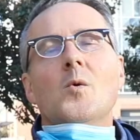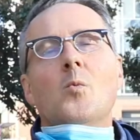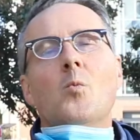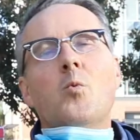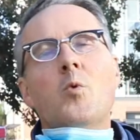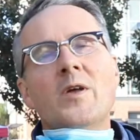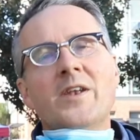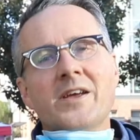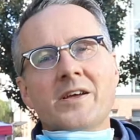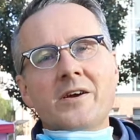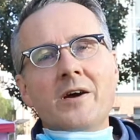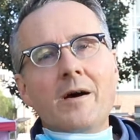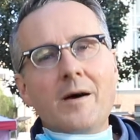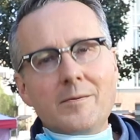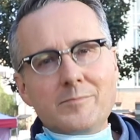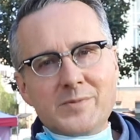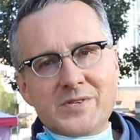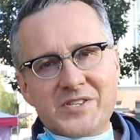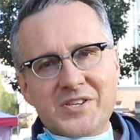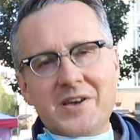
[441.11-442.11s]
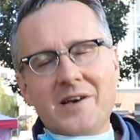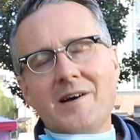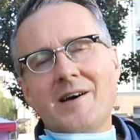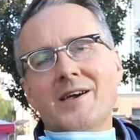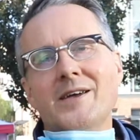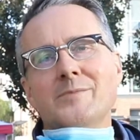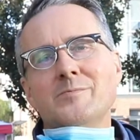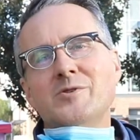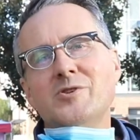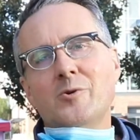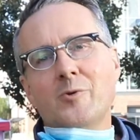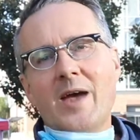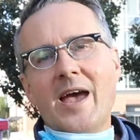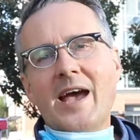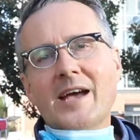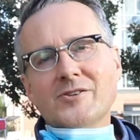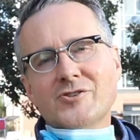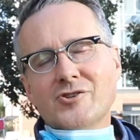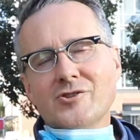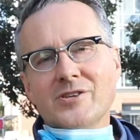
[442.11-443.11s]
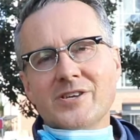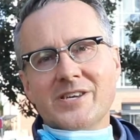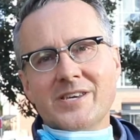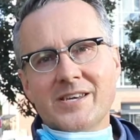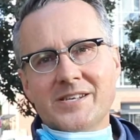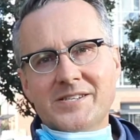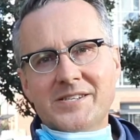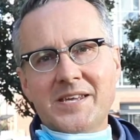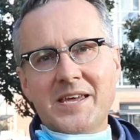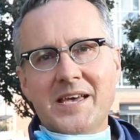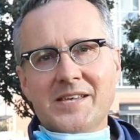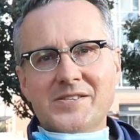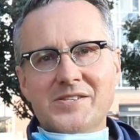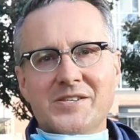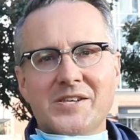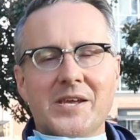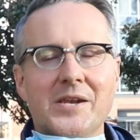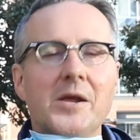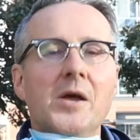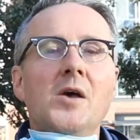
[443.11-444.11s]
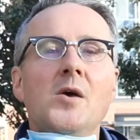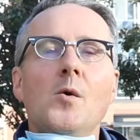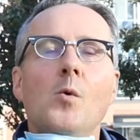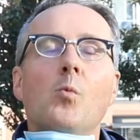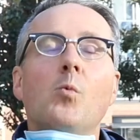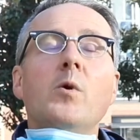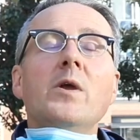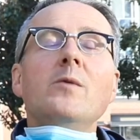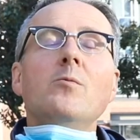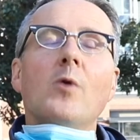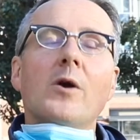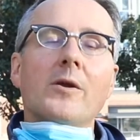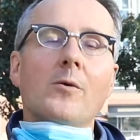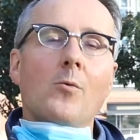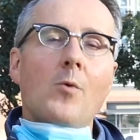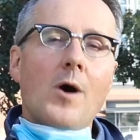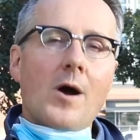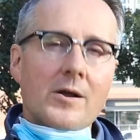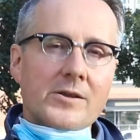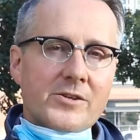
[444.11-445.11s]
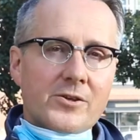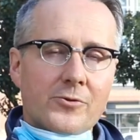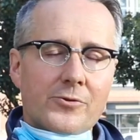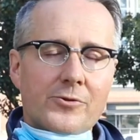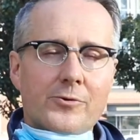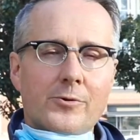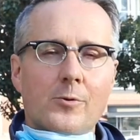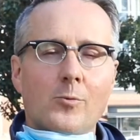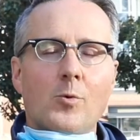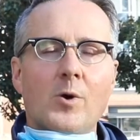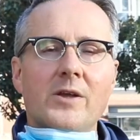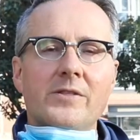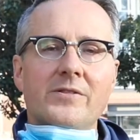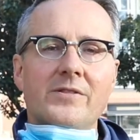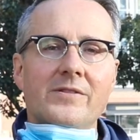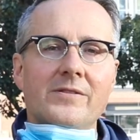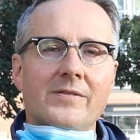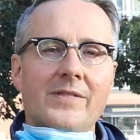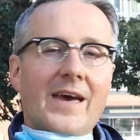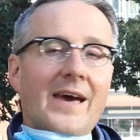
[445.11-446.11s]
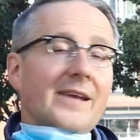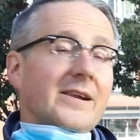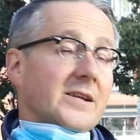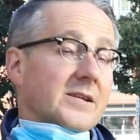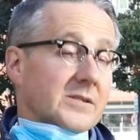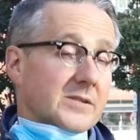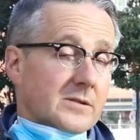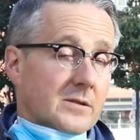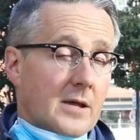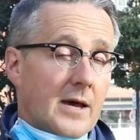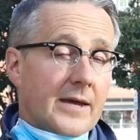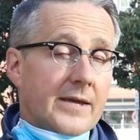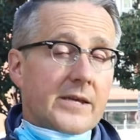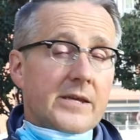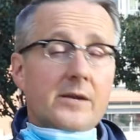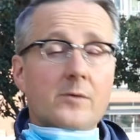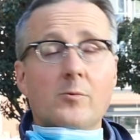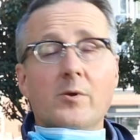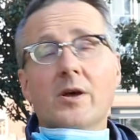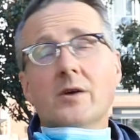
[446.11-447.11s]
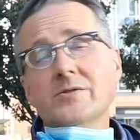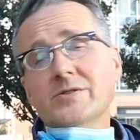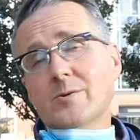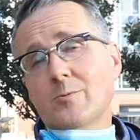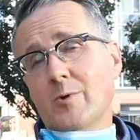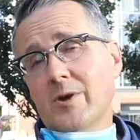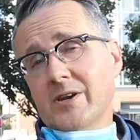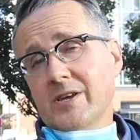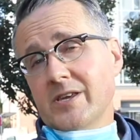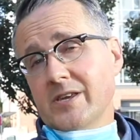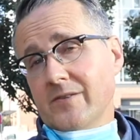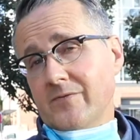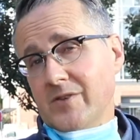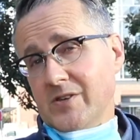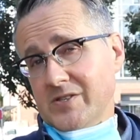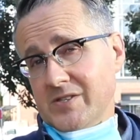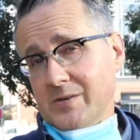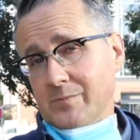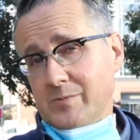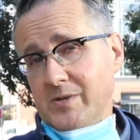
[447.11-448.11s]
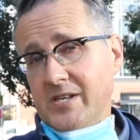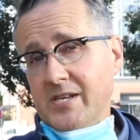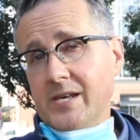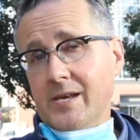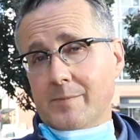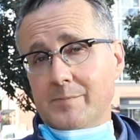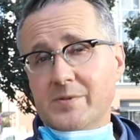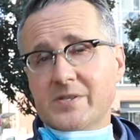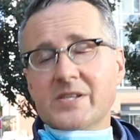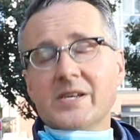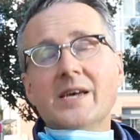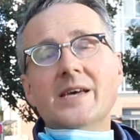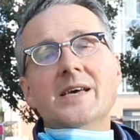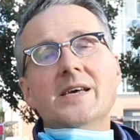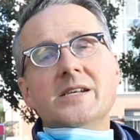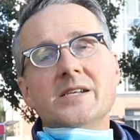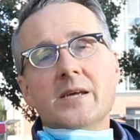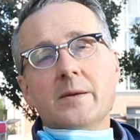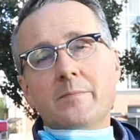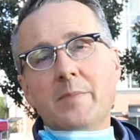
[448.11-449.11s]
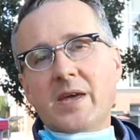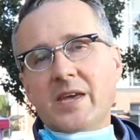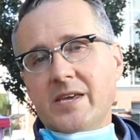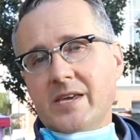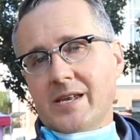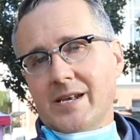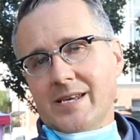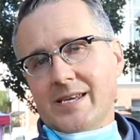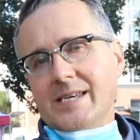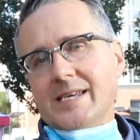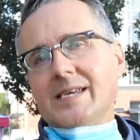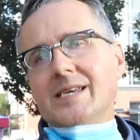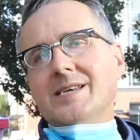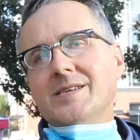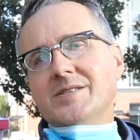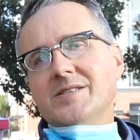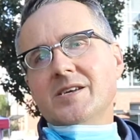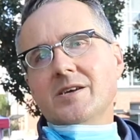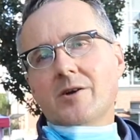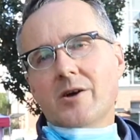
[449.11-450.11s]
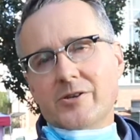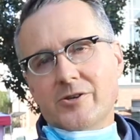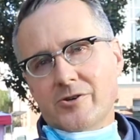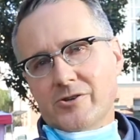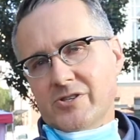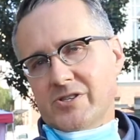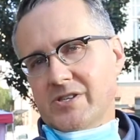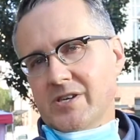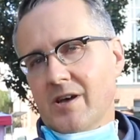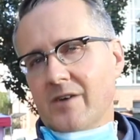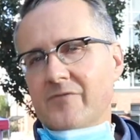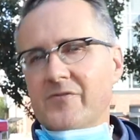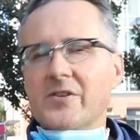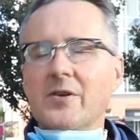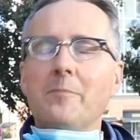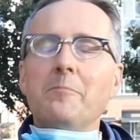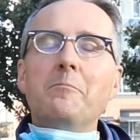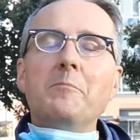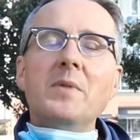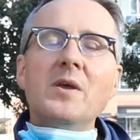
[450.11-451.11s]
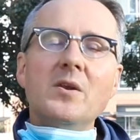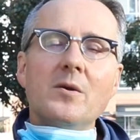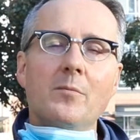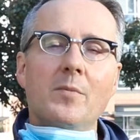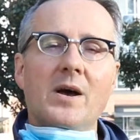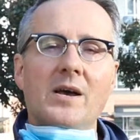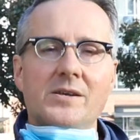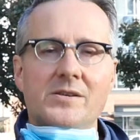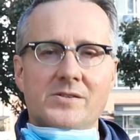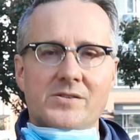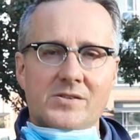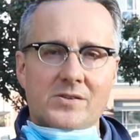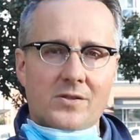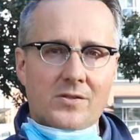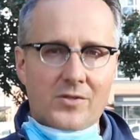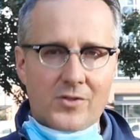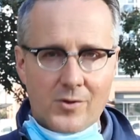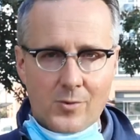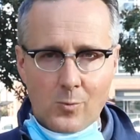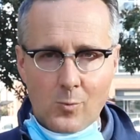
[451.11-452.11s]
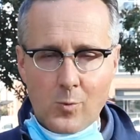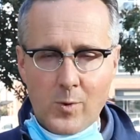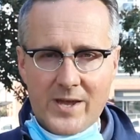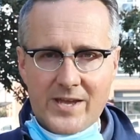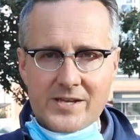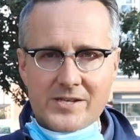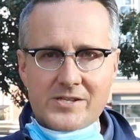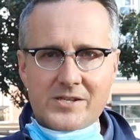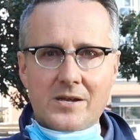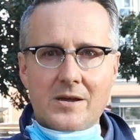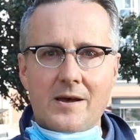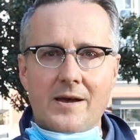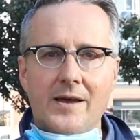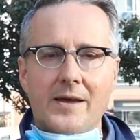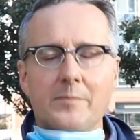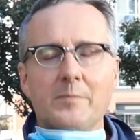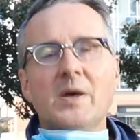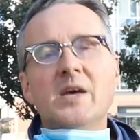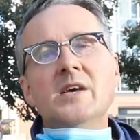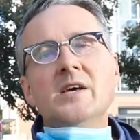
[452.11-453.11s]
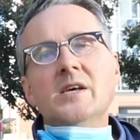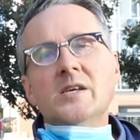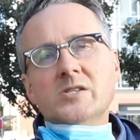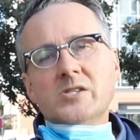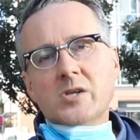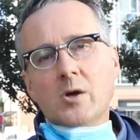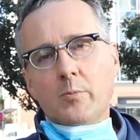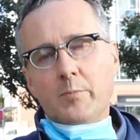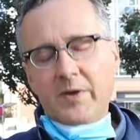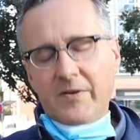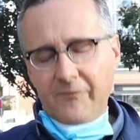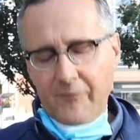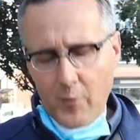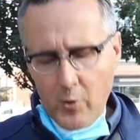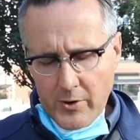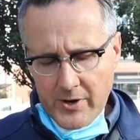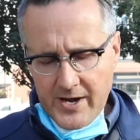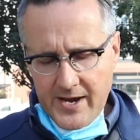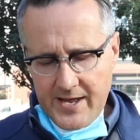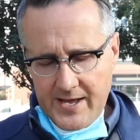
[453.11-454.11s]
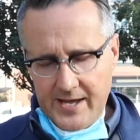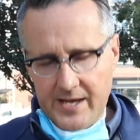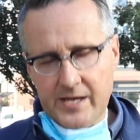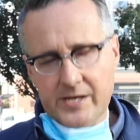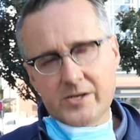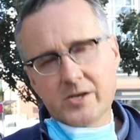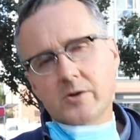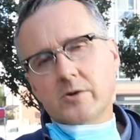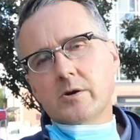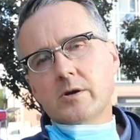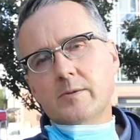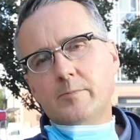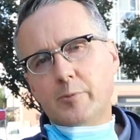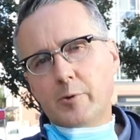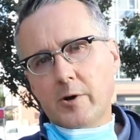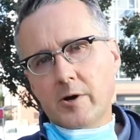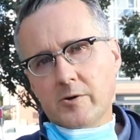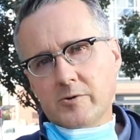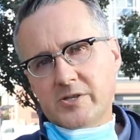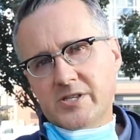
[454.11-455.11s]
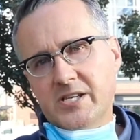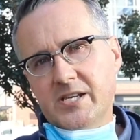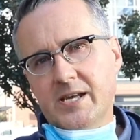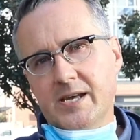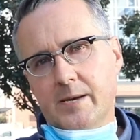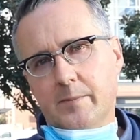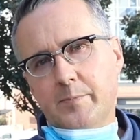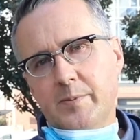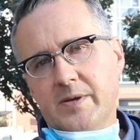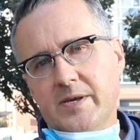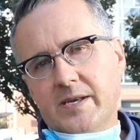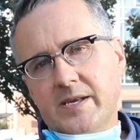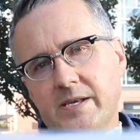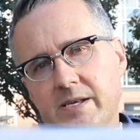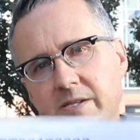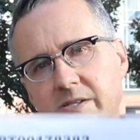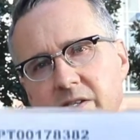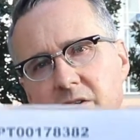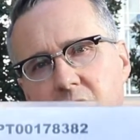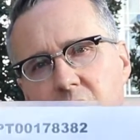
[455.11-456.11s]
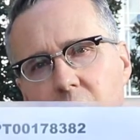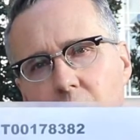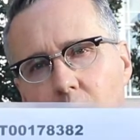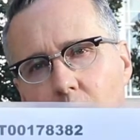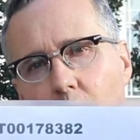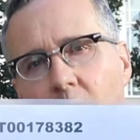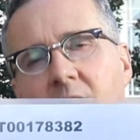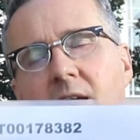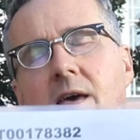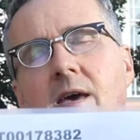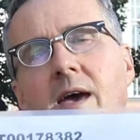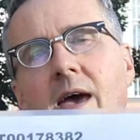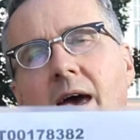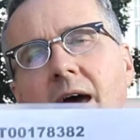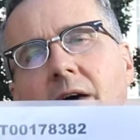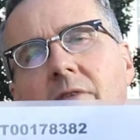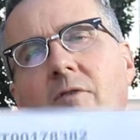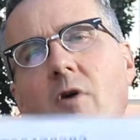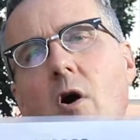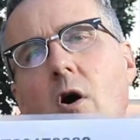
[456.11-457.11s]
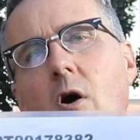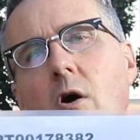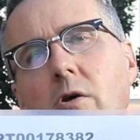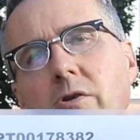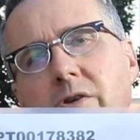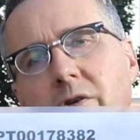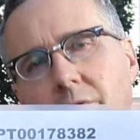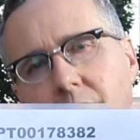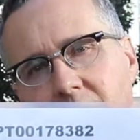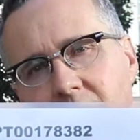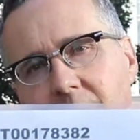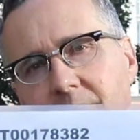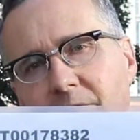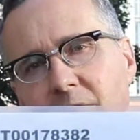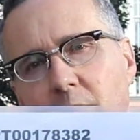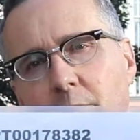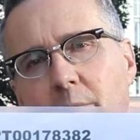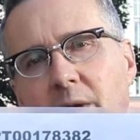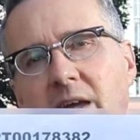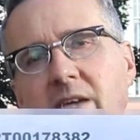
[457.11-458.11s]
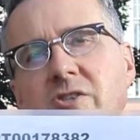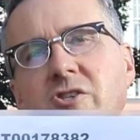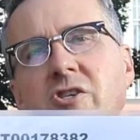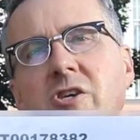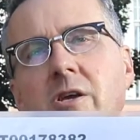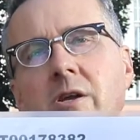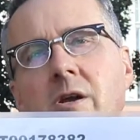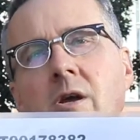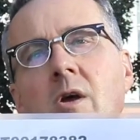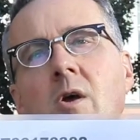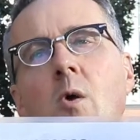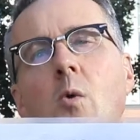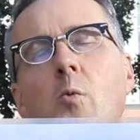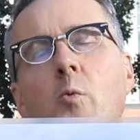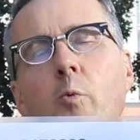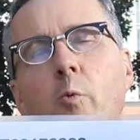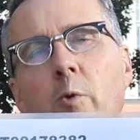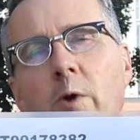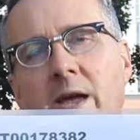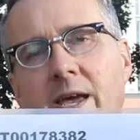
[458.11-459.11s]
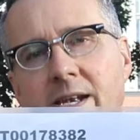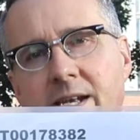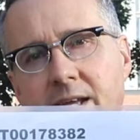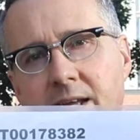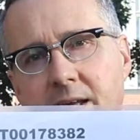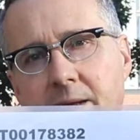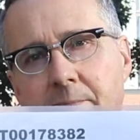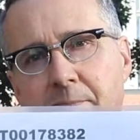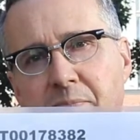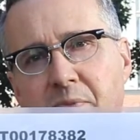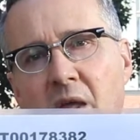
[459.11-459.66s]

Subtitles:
When it comes time to actually get tested, we want to walk you through what that is like, and we also want to give you some tips to make it easy on yourself to minimize the wait time. So beforehand, a good pro tip is to have all your information ready.